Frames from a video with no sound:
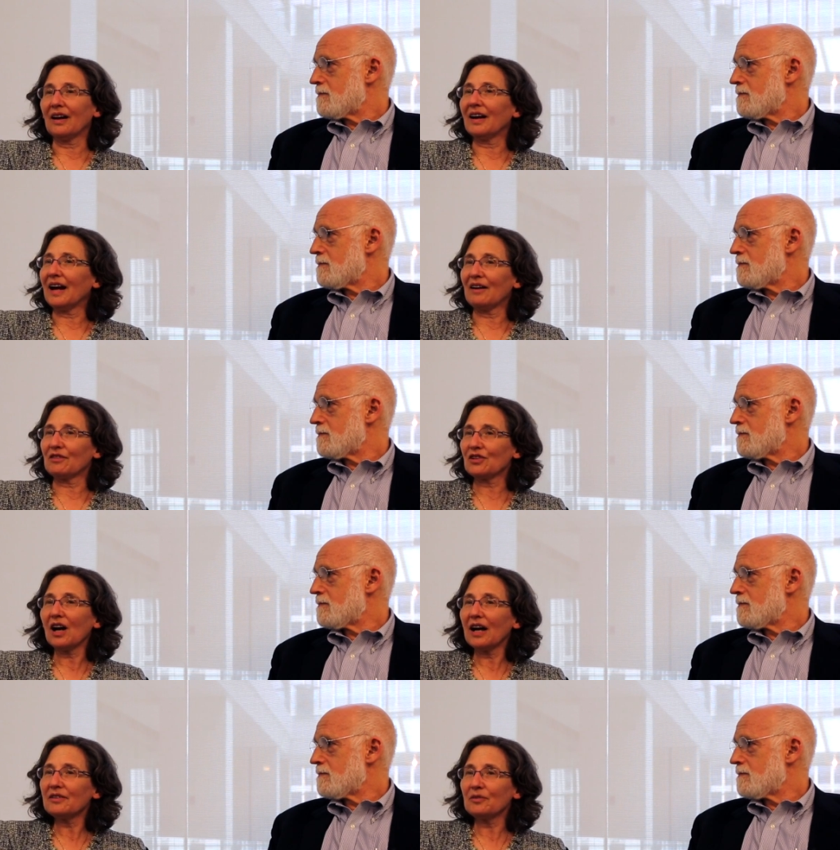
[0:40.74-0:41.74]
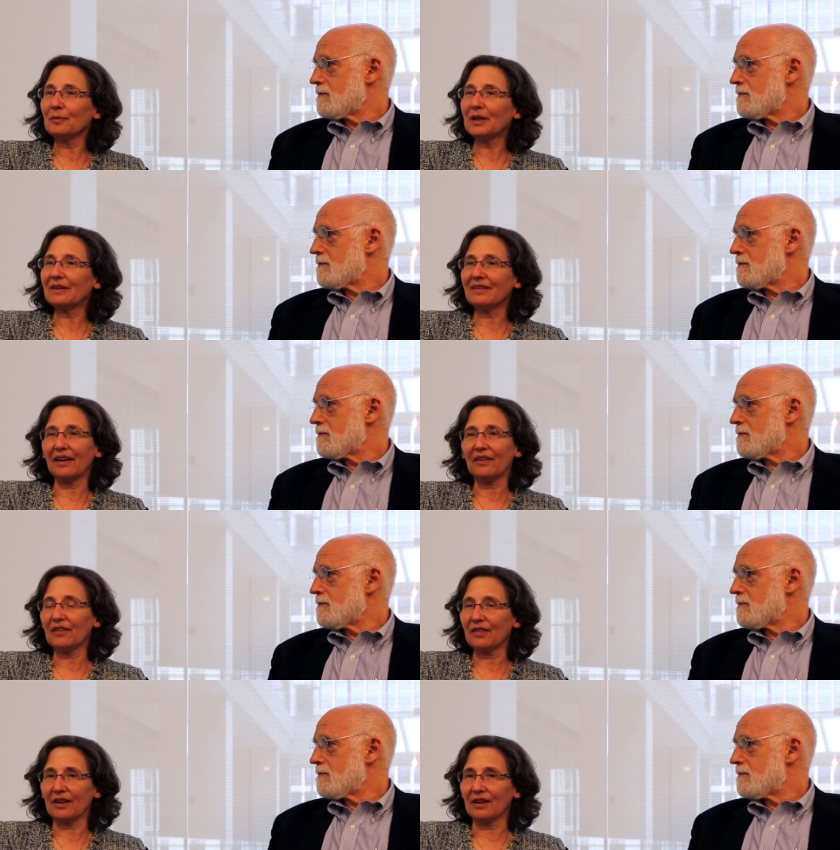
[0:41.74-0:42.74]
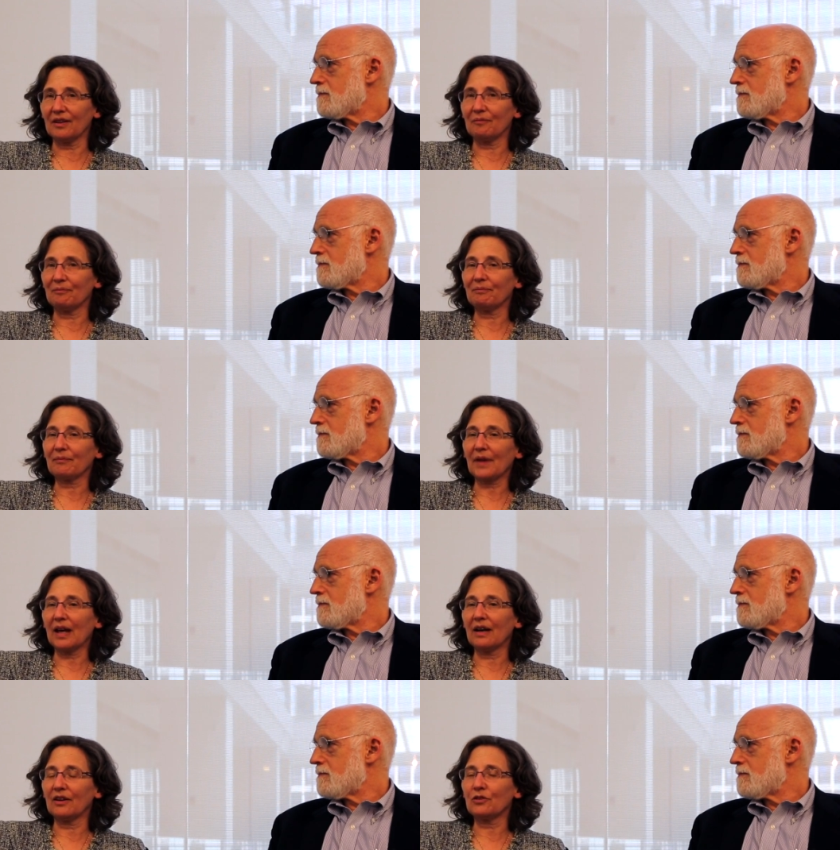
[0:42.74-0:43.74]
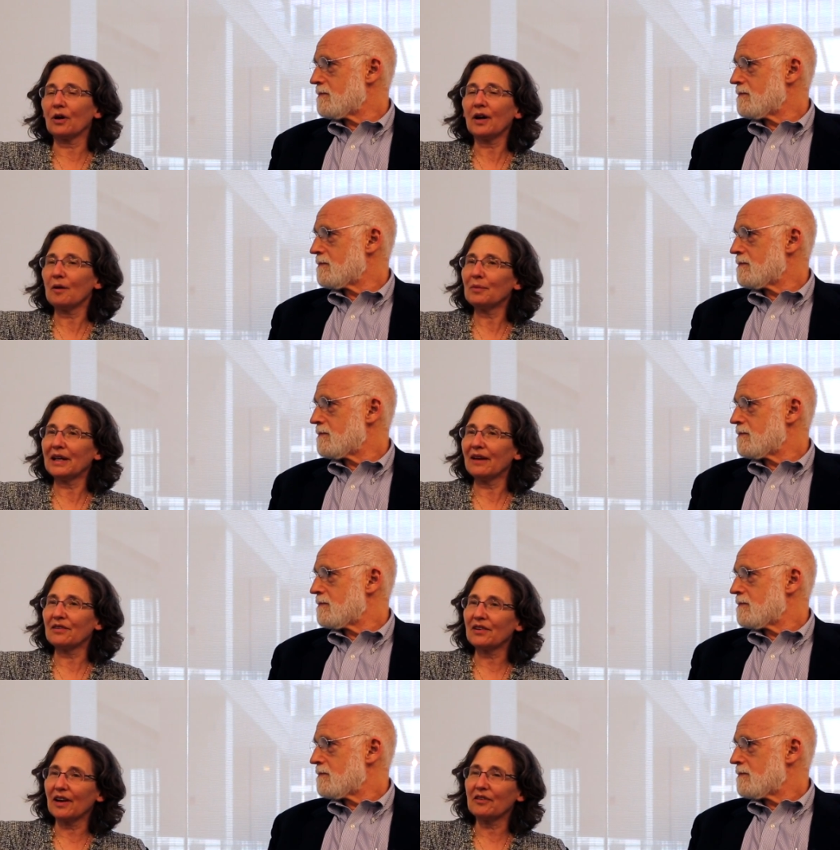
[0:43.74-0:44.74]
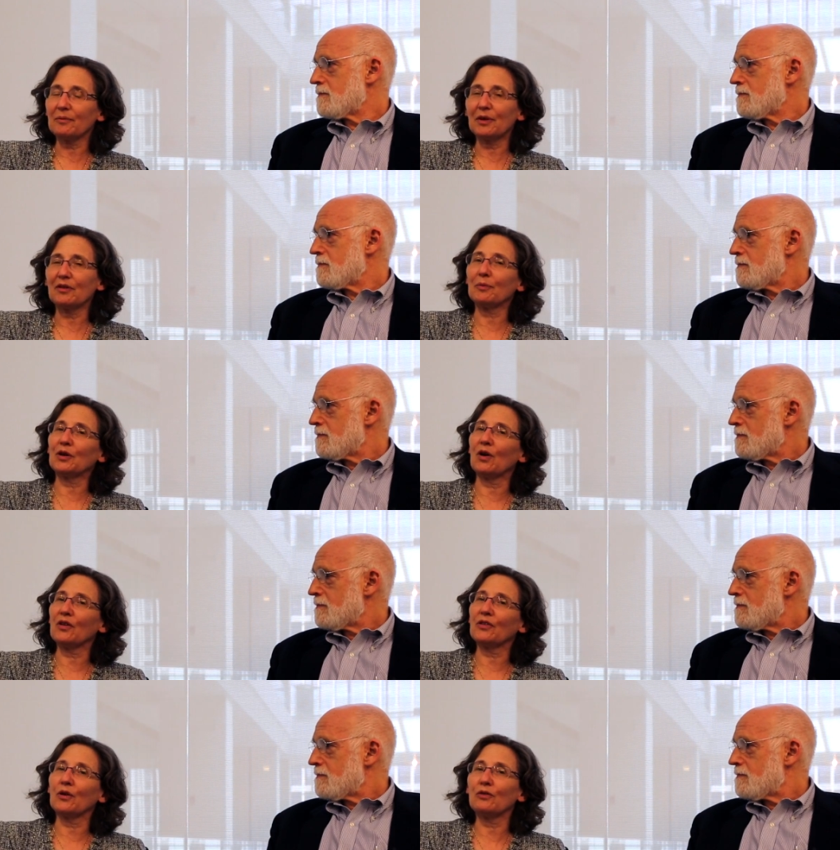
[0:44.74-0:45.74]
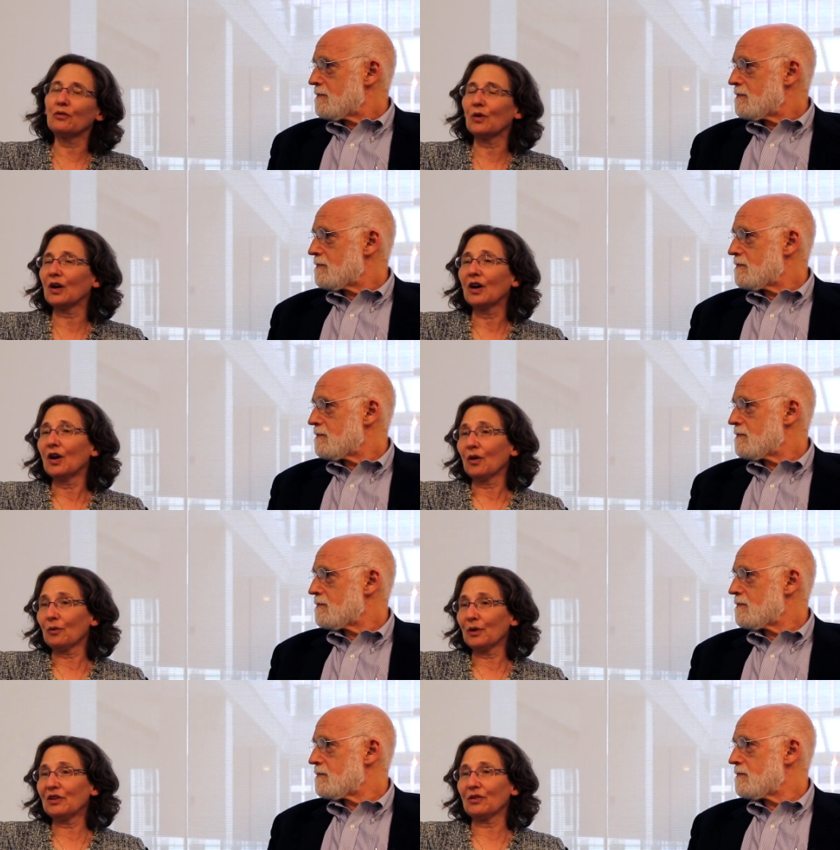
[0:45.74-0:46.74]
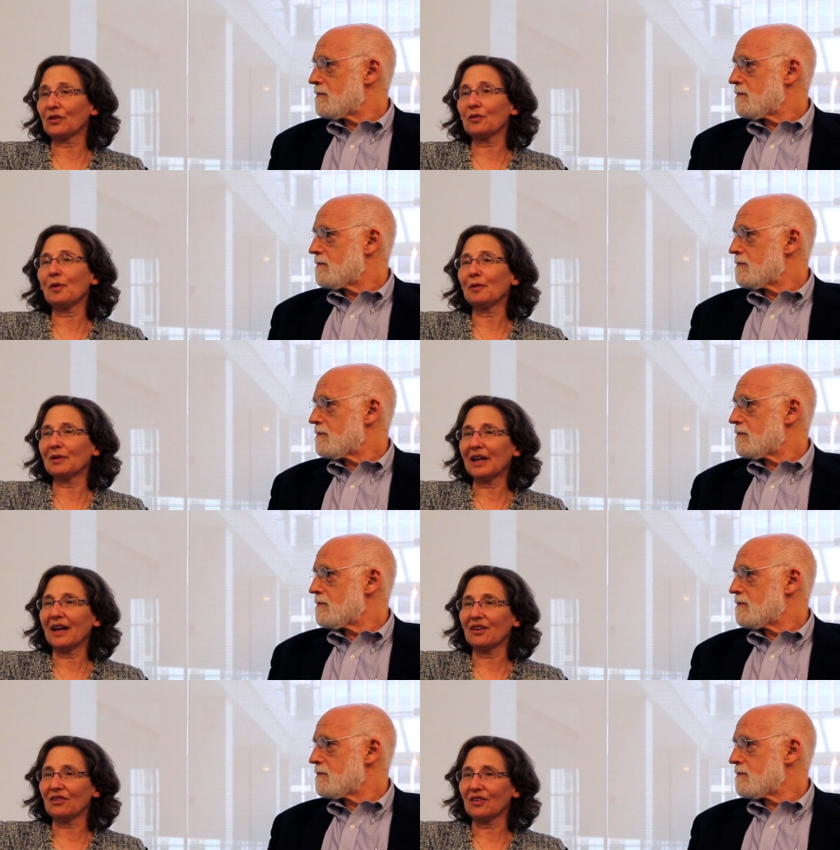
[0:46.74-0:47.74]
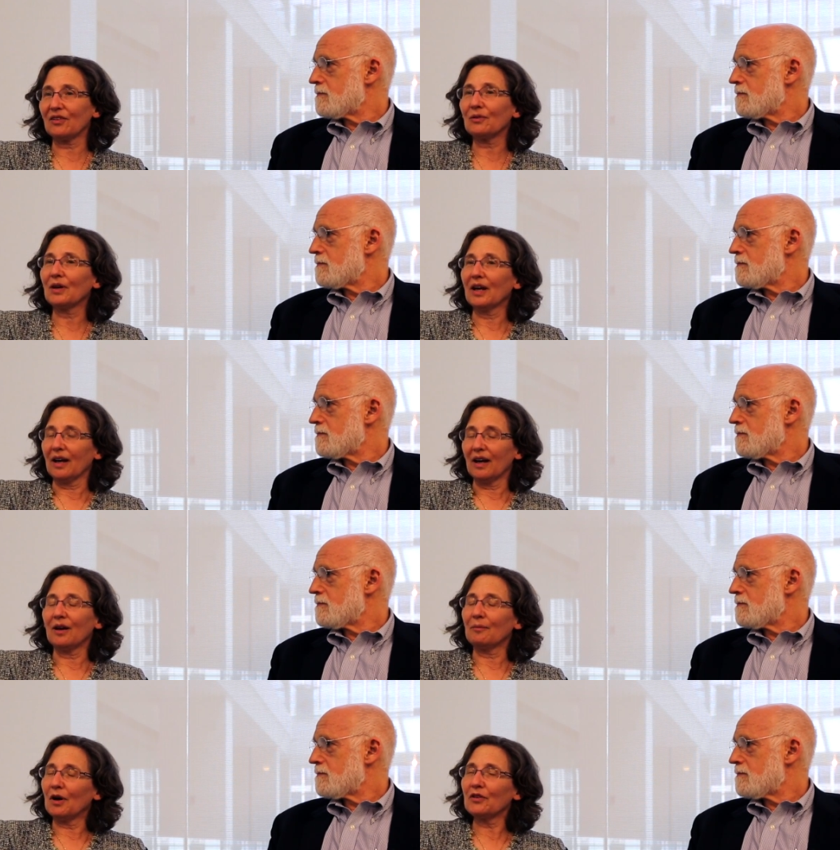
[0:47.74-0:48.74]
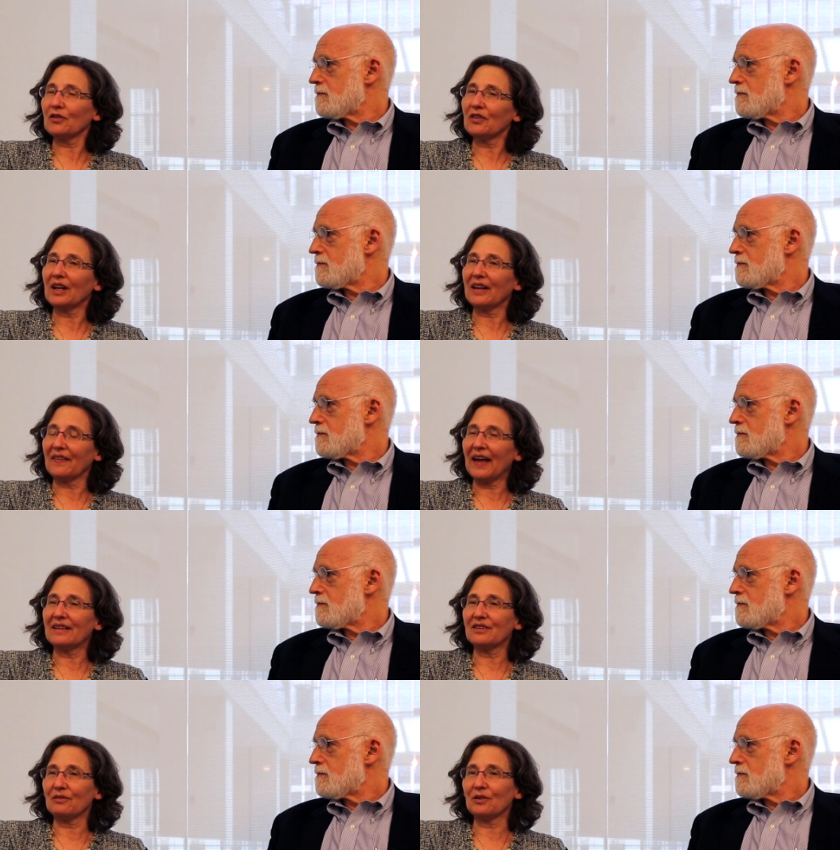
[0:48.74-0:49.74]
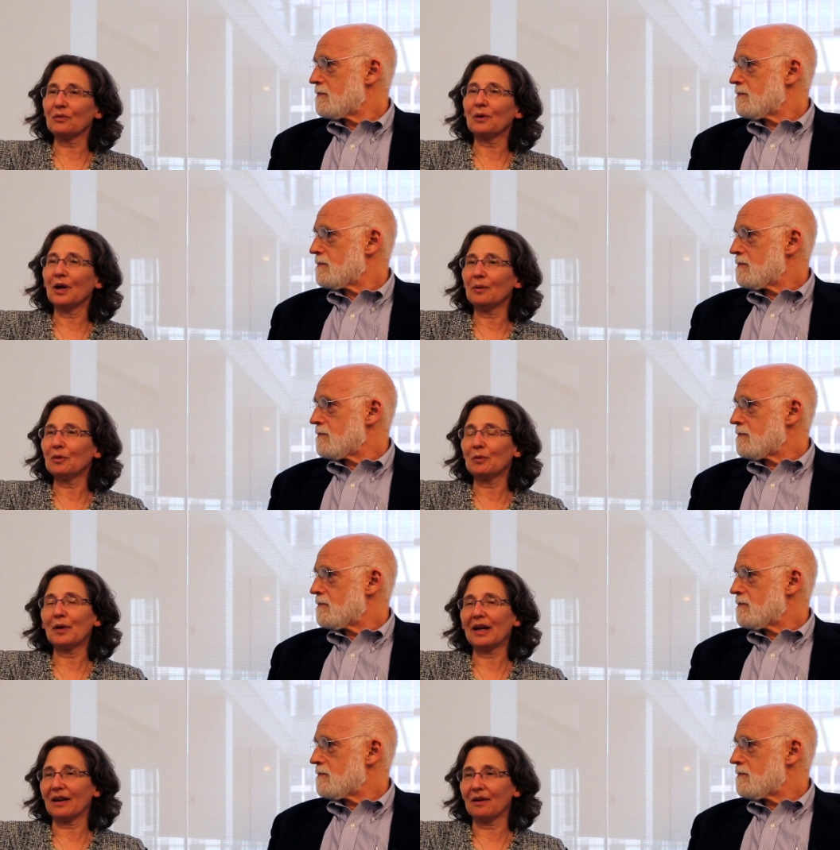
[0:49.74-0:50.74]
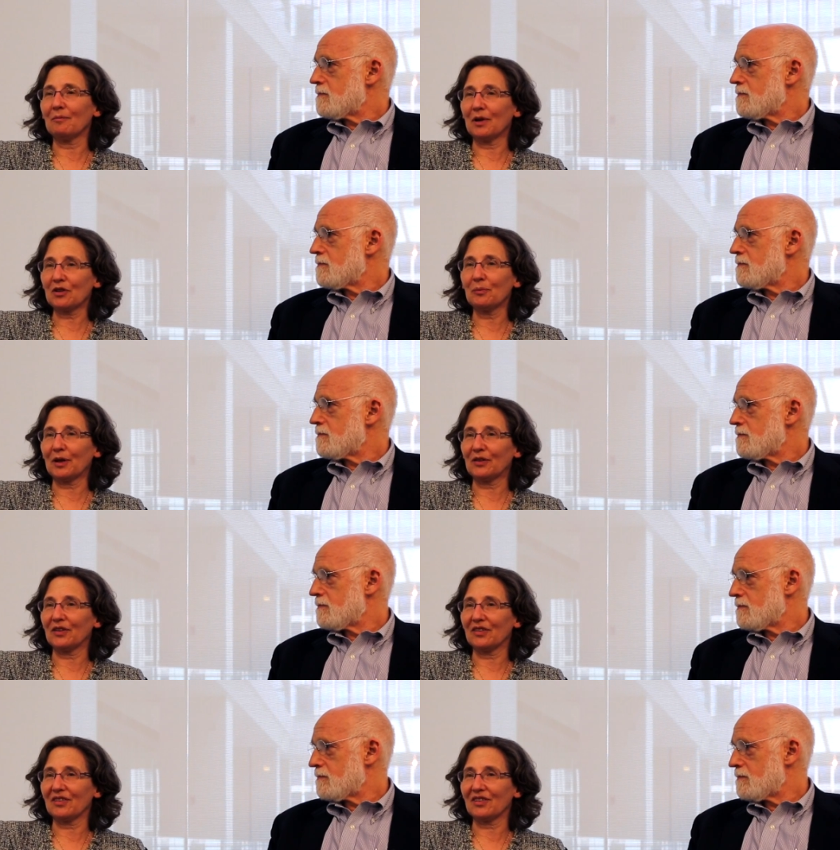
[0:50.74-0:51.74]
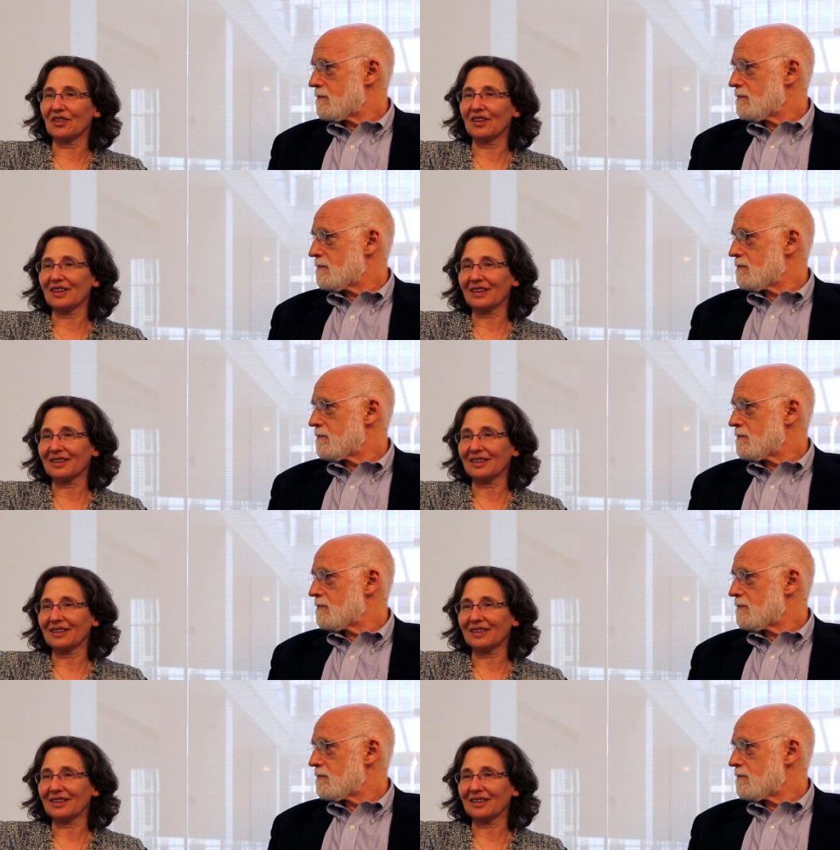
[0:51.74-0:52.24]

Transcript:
Speaker 1: uh, advertisements, health um, uh, drug company advertisements, but also for research publications. Um, understanding that difference will help you make a much better decision.